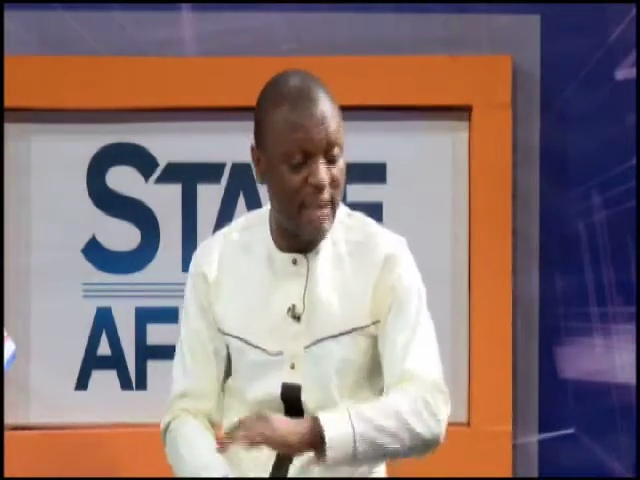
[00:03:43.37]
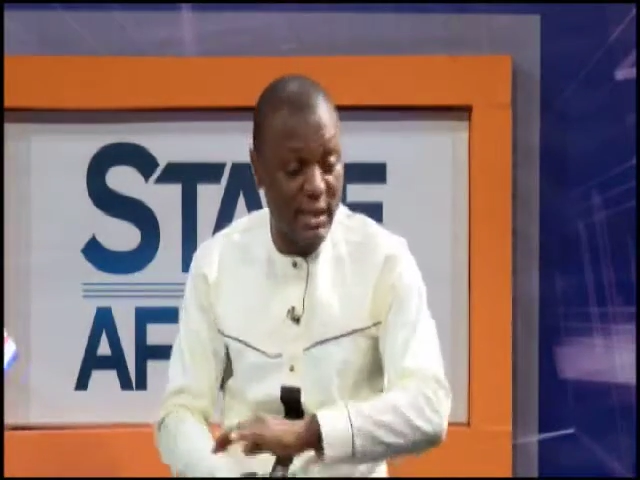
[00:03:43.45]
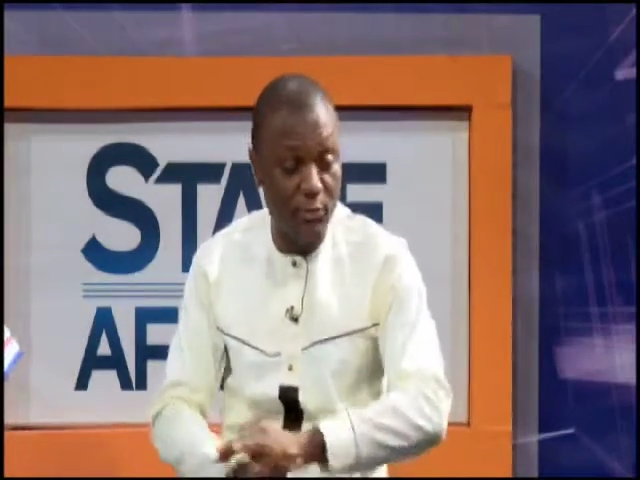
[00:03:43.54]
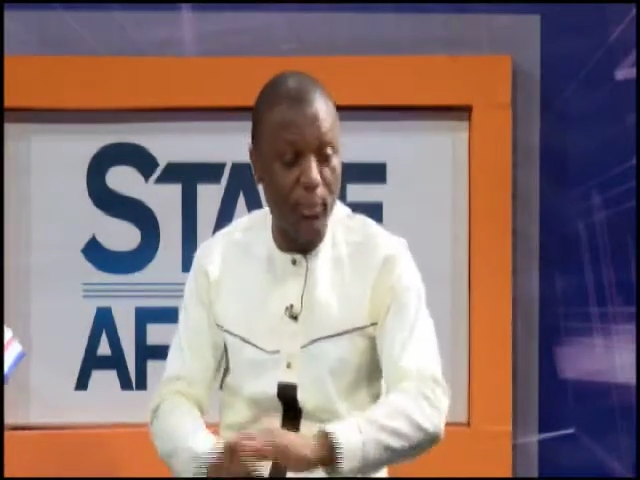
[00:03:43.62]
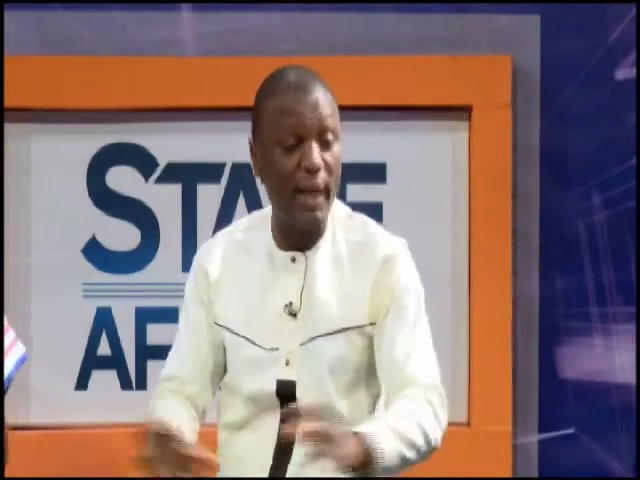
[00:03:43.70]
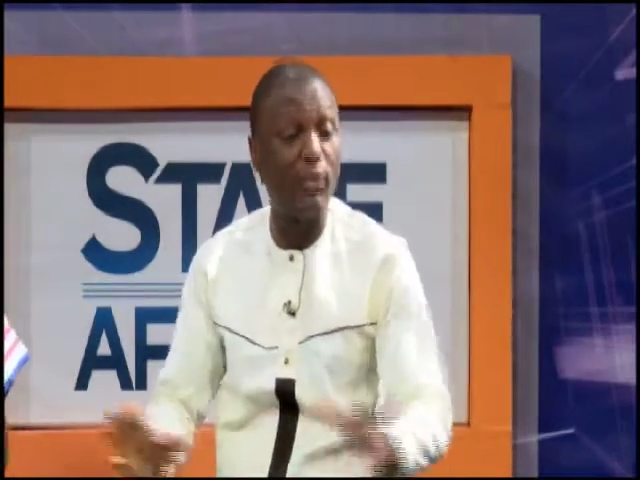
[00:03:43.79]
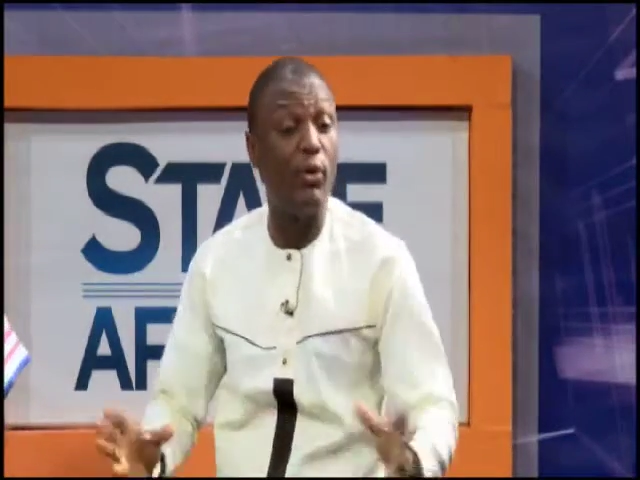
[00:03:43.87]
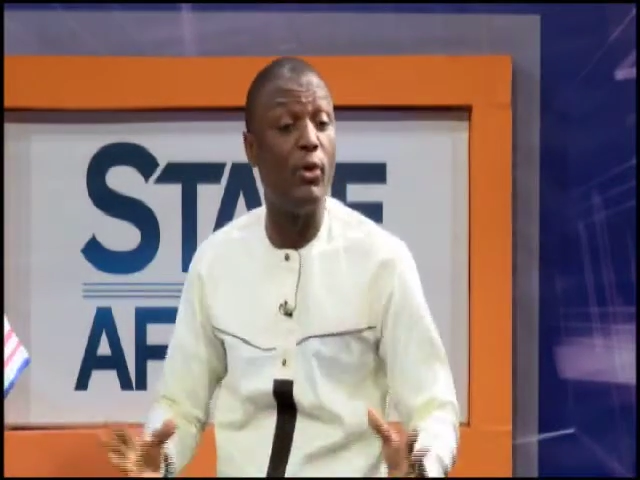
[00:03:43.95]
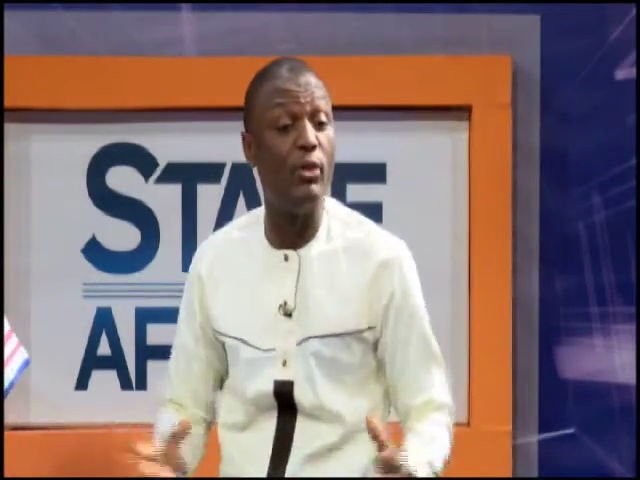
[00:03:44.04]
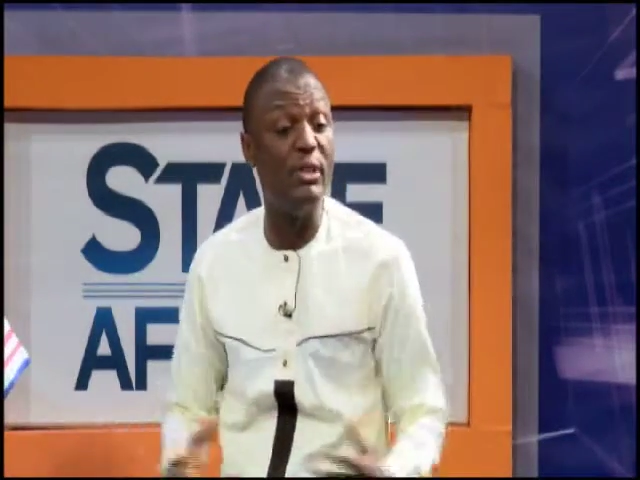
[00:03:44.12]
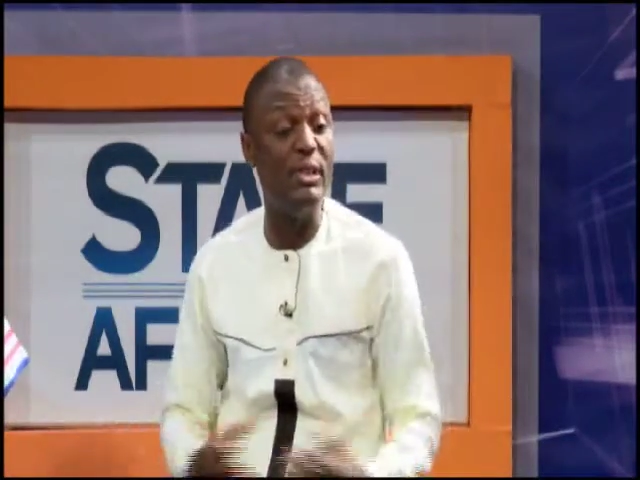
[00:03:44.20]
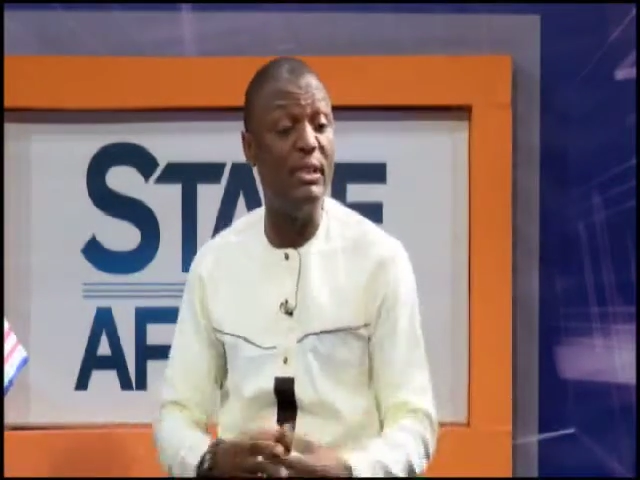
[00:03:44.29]
Despite
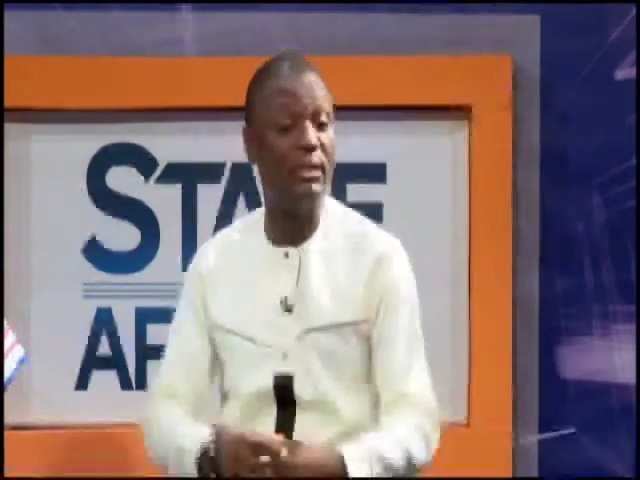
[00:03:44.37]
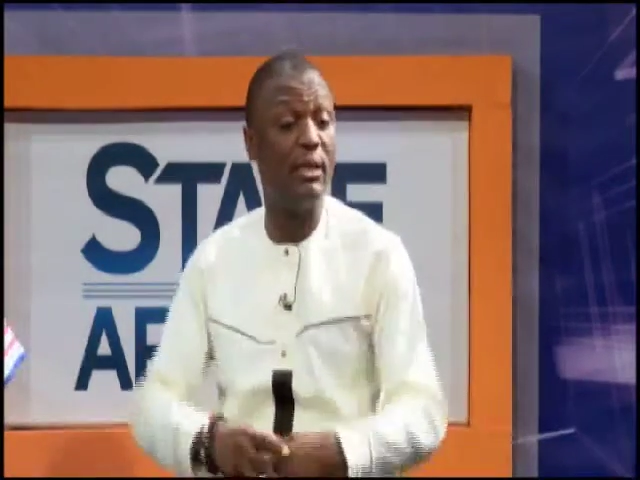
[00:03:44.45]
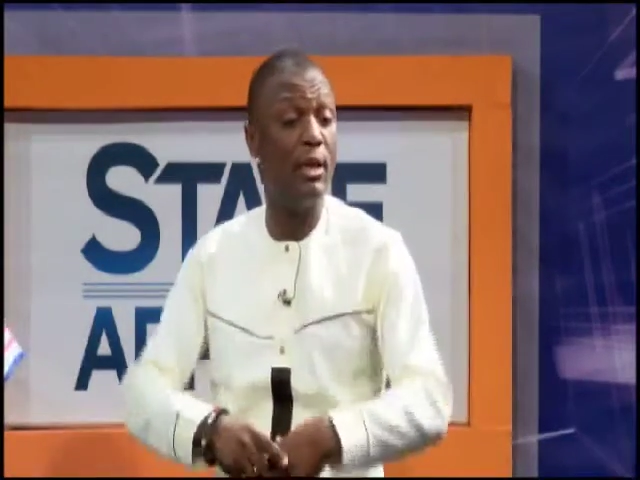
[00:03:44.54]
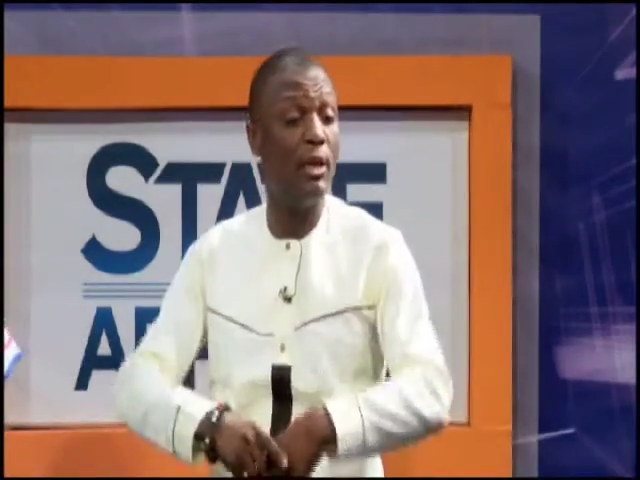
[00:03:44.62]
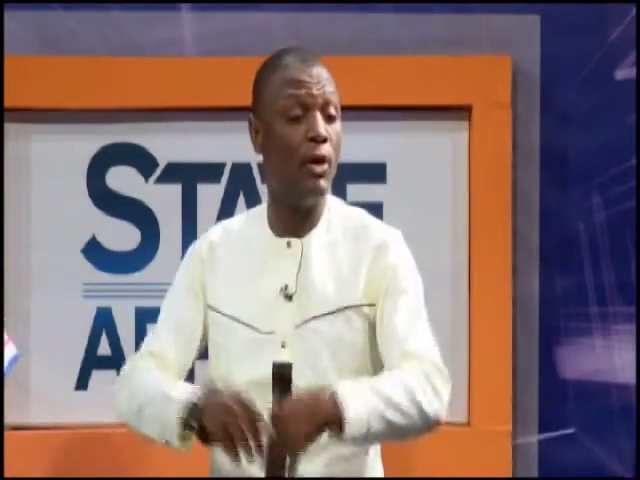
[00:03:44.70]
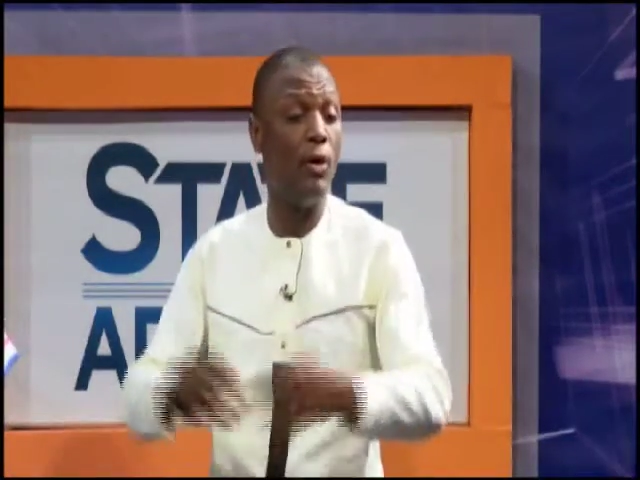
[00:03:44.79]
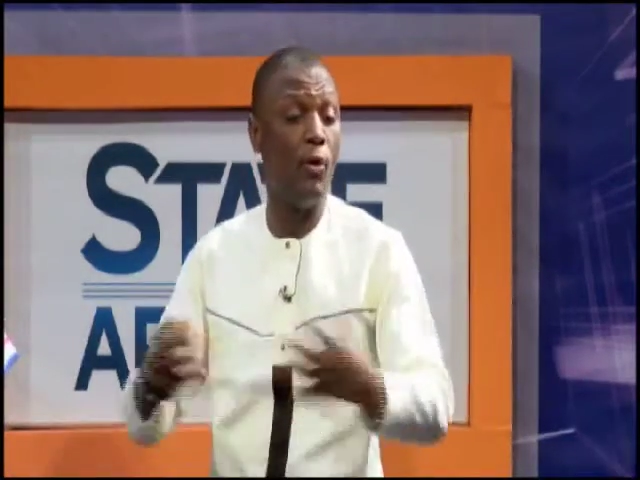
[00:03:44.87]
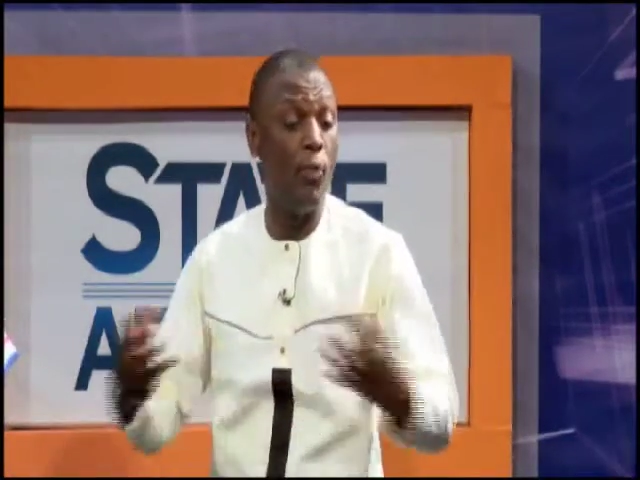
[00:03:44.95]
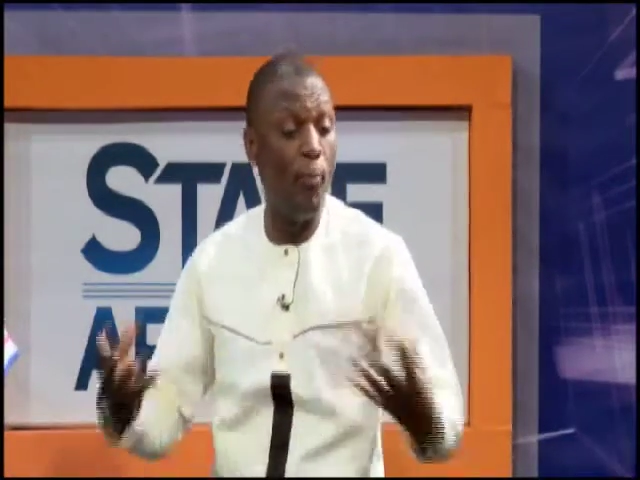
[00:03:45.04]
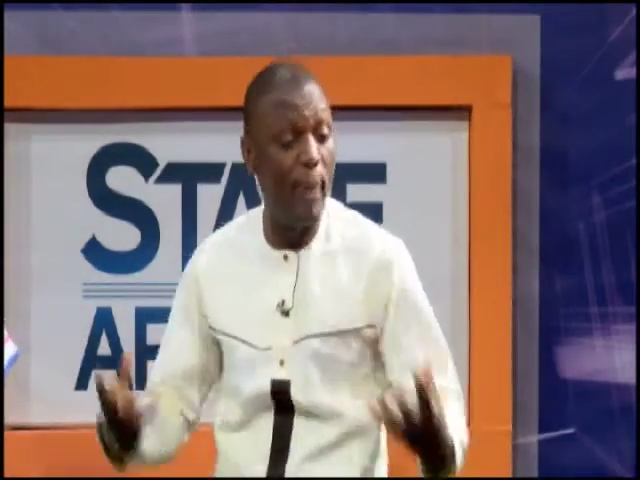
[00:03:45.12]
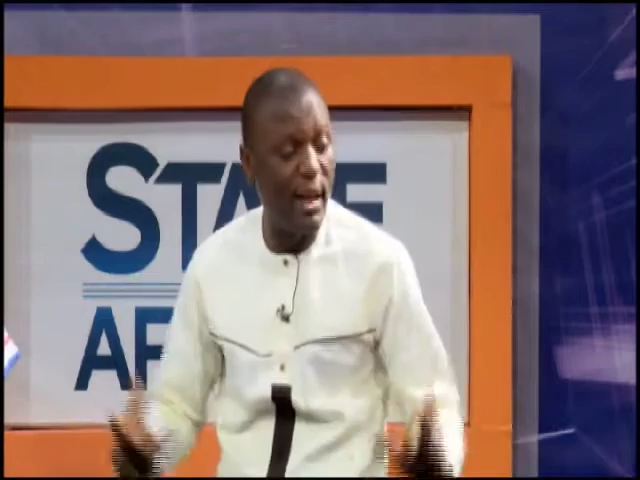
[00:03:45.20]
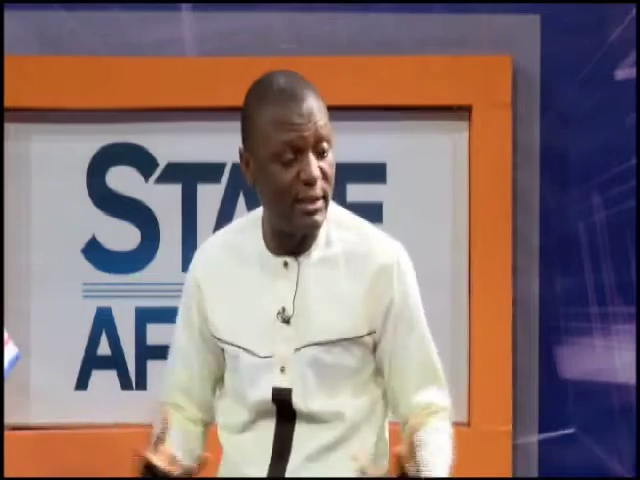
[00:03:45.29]
all these
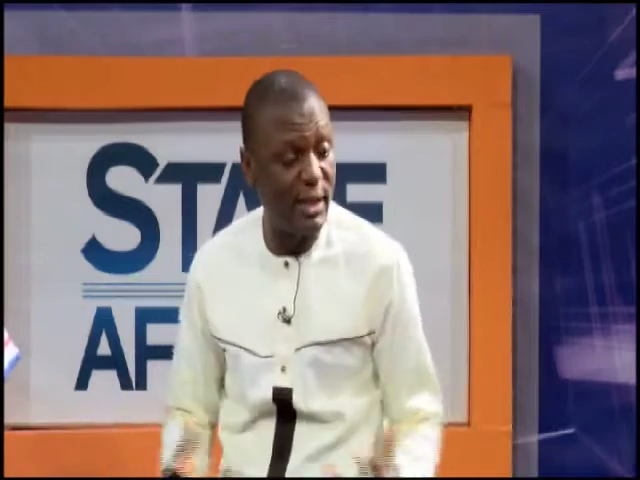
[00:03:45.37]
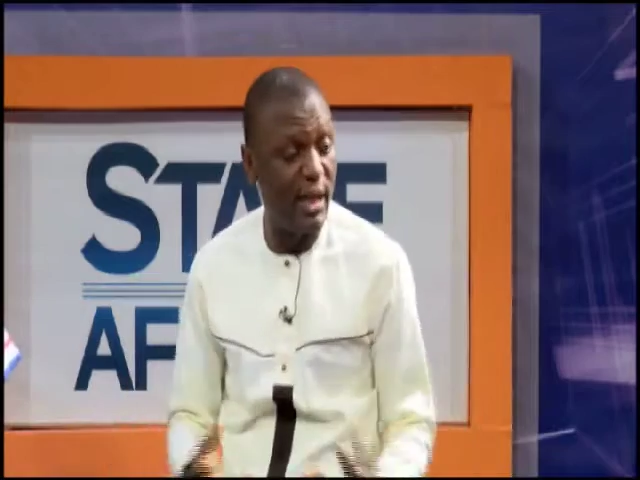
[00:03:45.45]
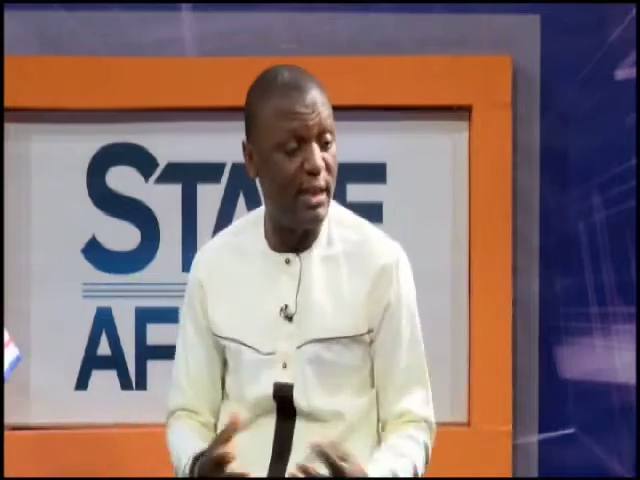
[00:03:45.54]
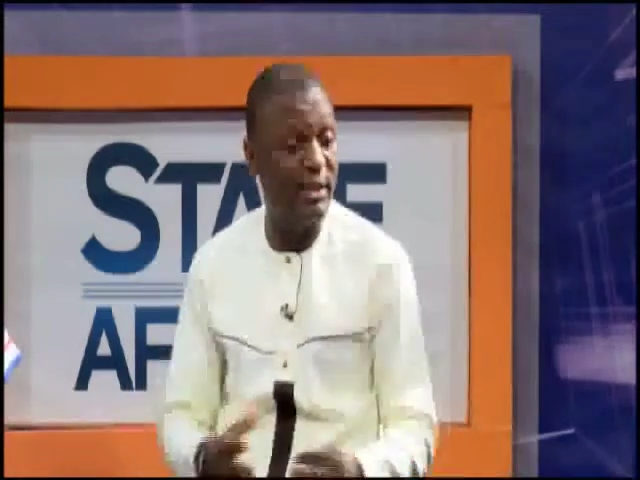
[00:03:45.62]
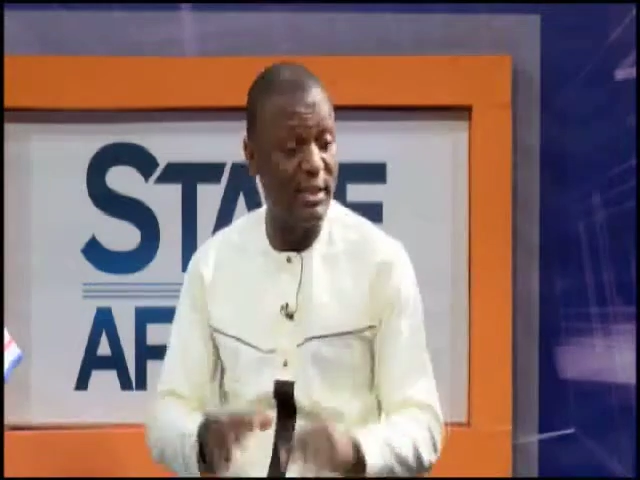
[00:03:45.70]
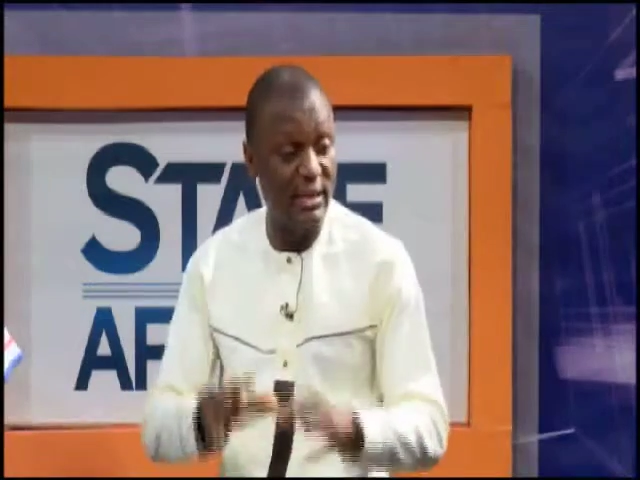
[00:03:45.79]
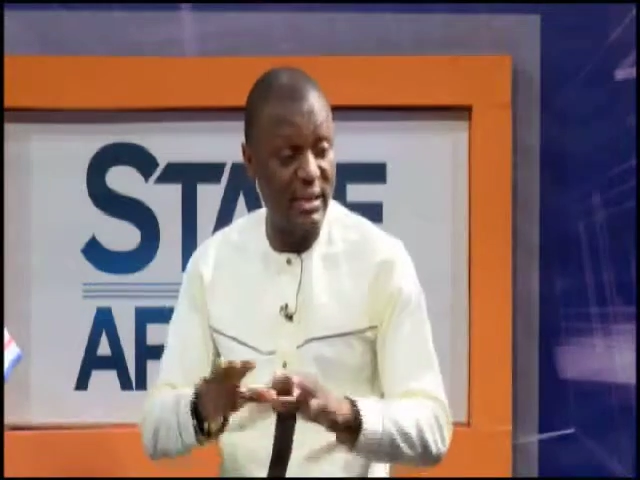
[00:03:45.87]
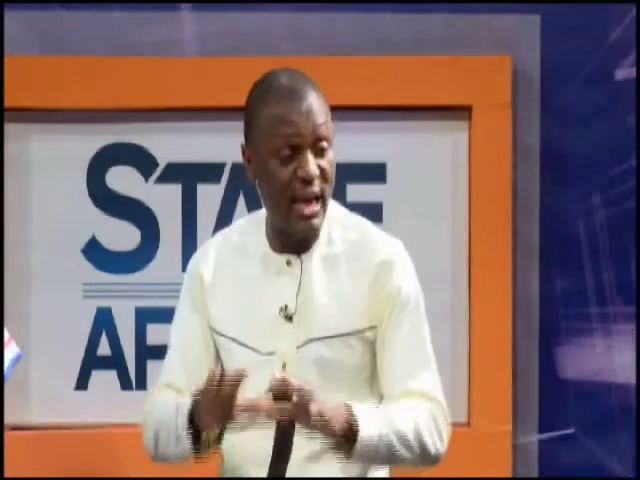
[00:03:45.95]
global challenges,